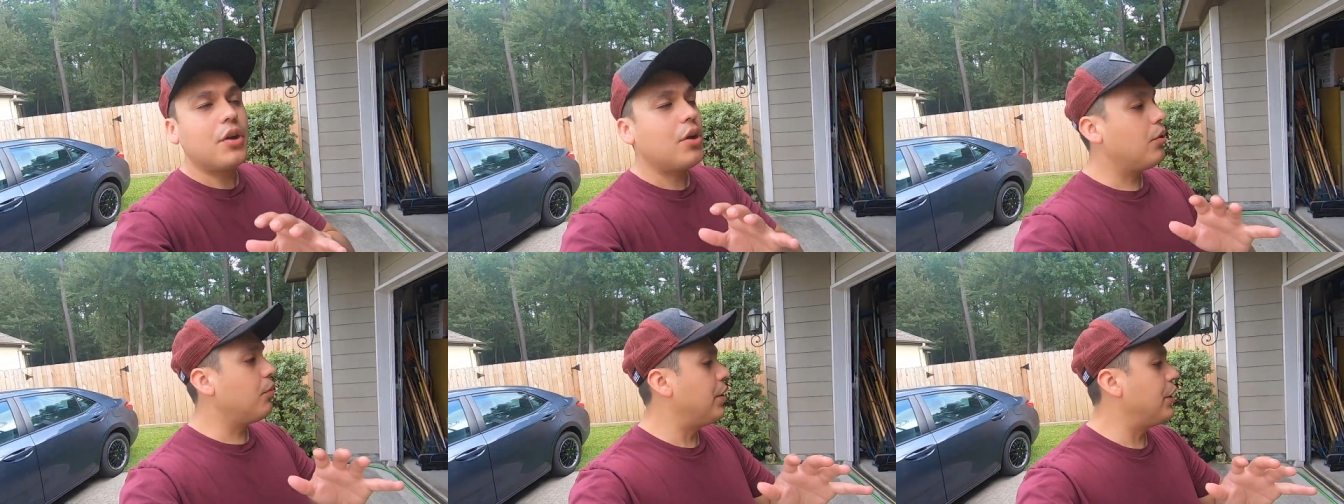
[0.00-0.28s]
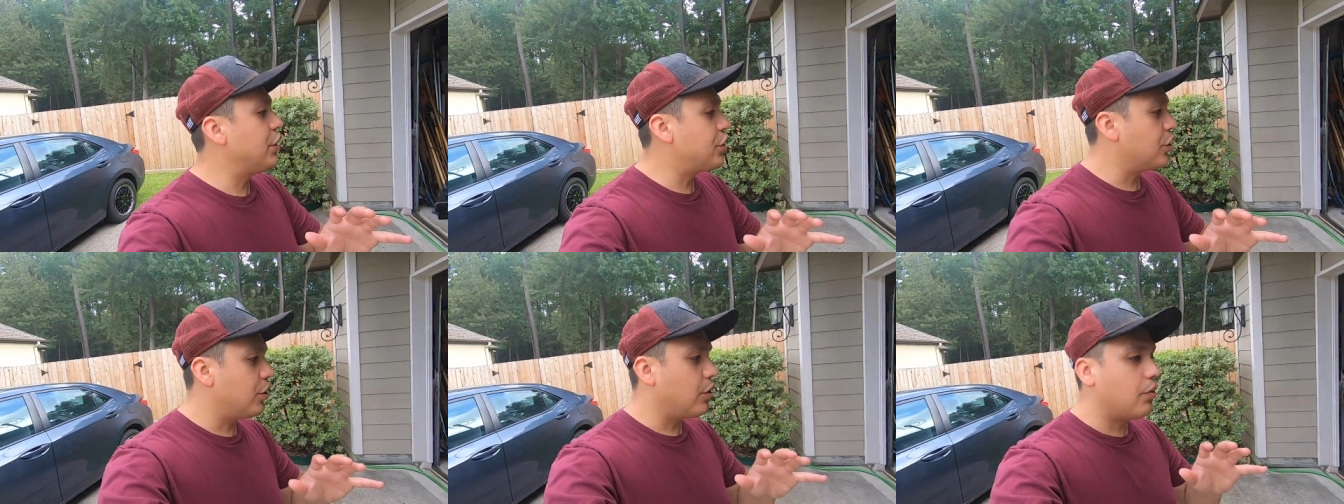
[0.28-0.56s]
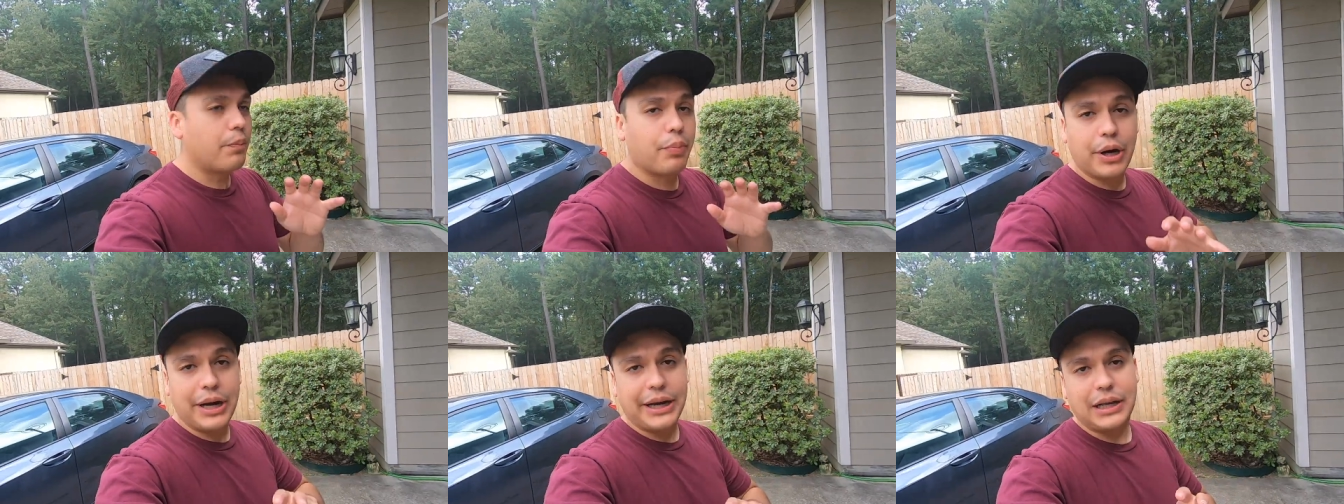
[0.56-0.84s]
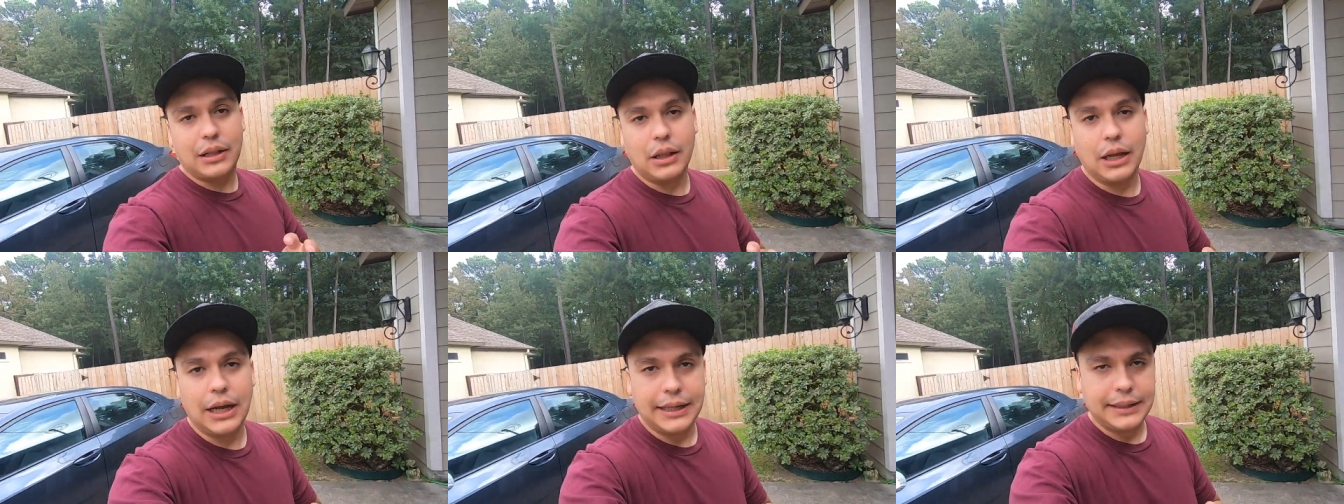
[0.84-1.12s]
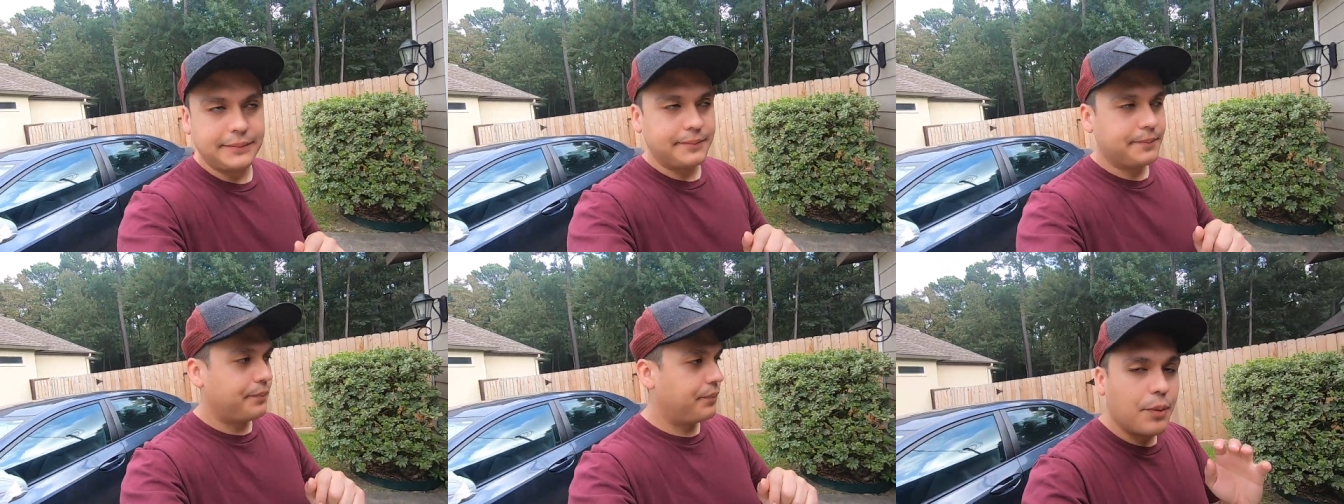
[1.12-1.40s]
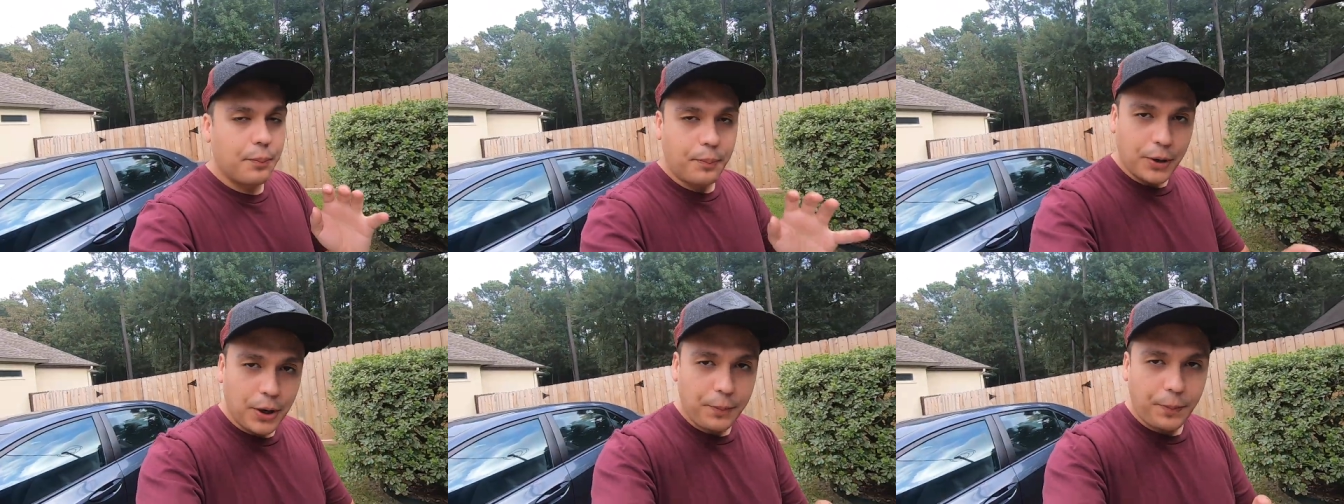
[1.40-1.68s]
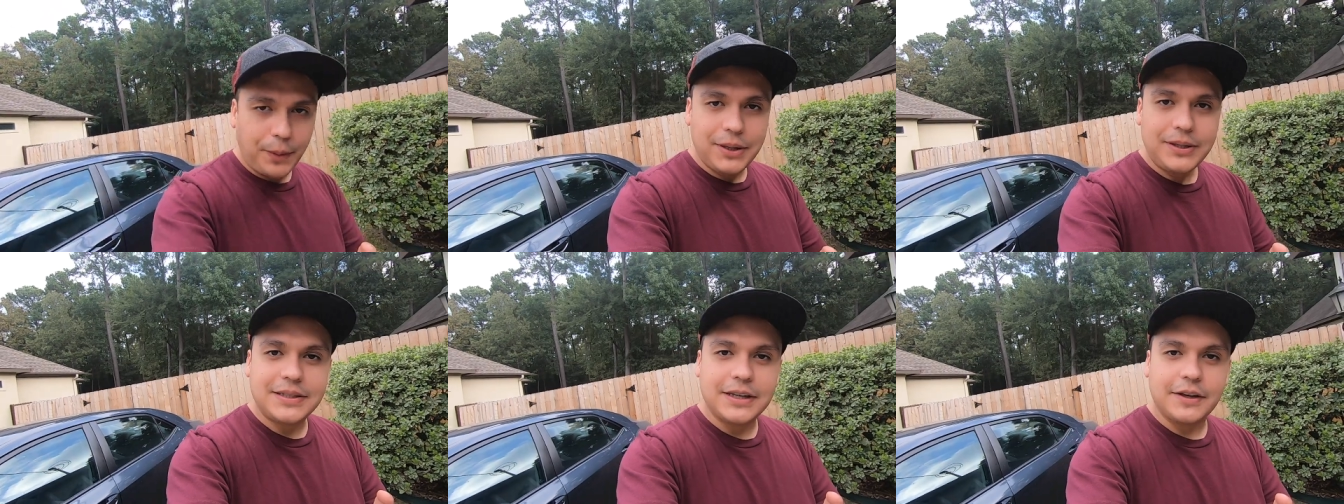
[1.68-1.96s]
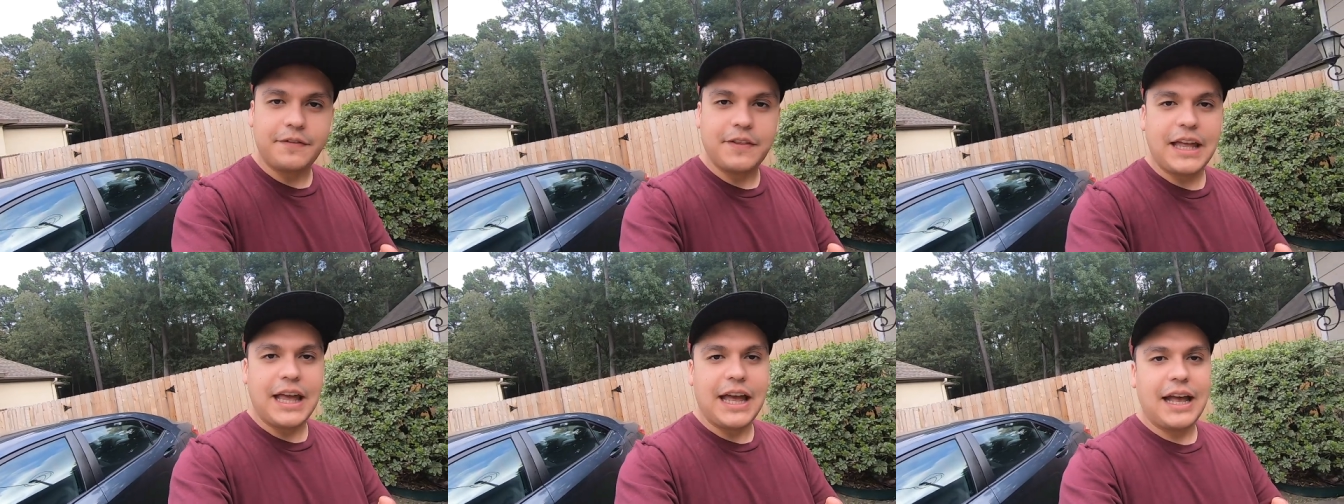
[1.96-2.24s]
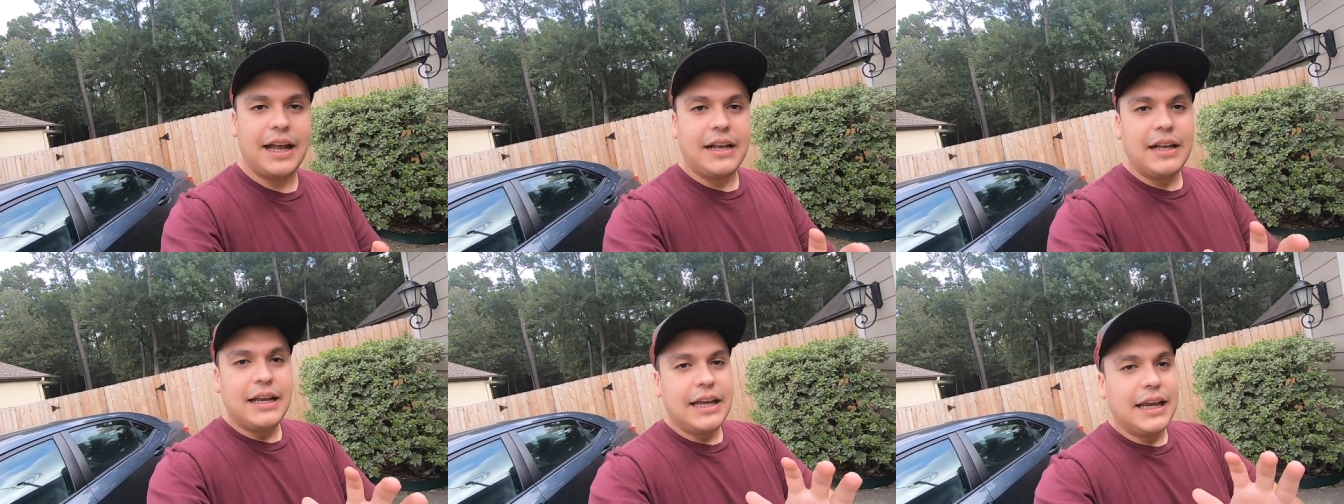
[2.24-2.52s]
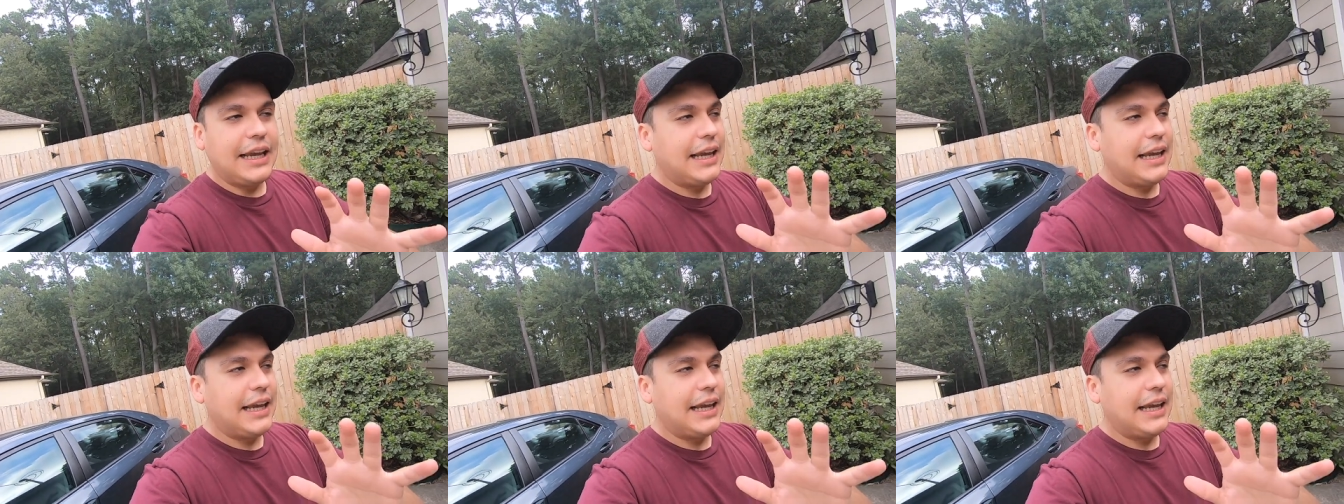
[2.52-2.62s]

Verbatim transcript: the original brake line. The purpose of that